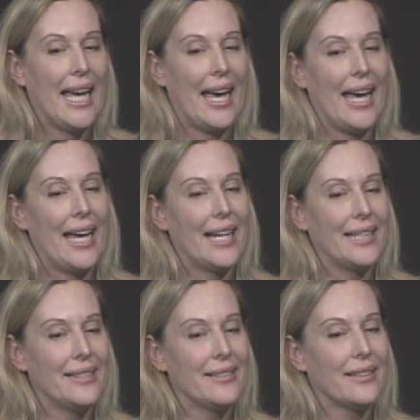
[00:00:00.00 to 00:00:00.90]

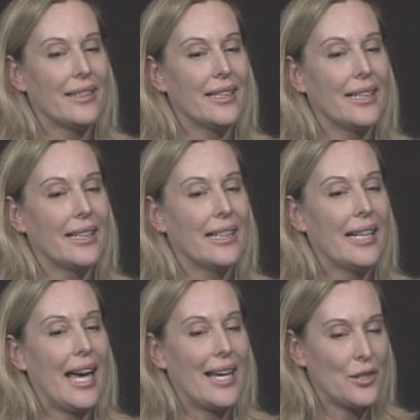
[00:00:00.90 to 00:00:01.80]
And
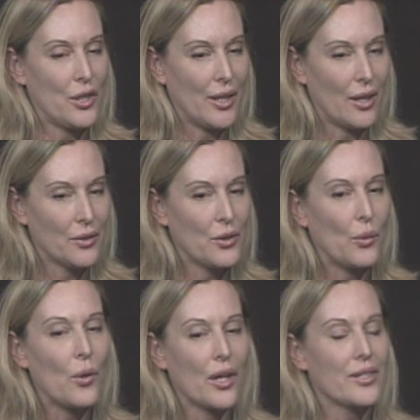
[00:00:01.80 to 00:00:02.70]
as she also
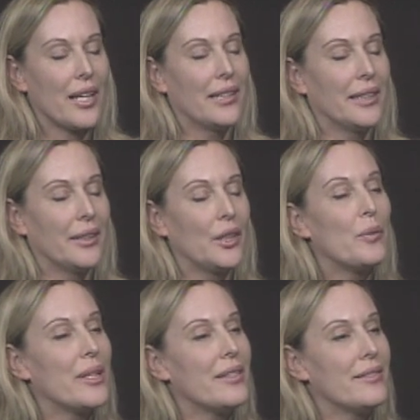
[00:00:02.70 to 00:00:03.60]
worked on the
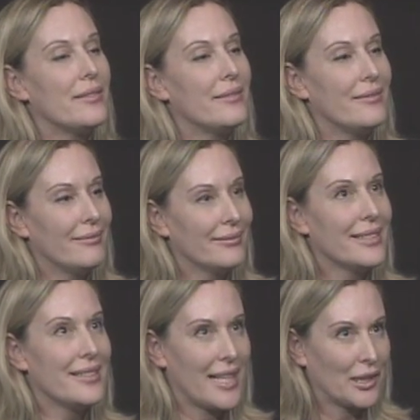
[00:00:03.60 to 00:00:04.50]

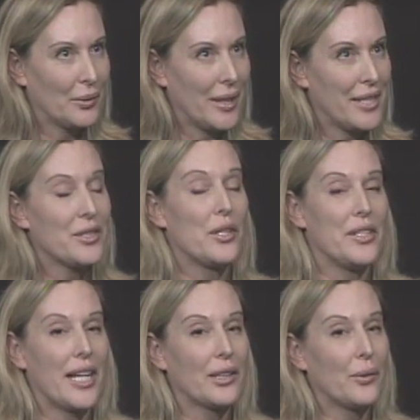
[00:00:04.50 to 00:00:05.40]

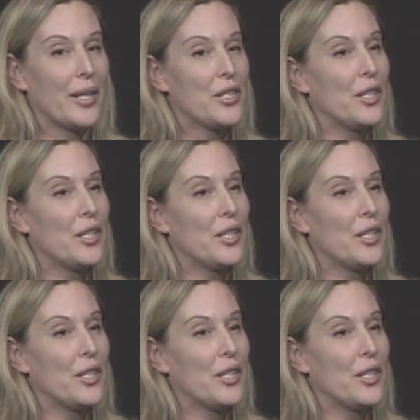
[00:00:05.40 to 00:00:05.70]
Declaration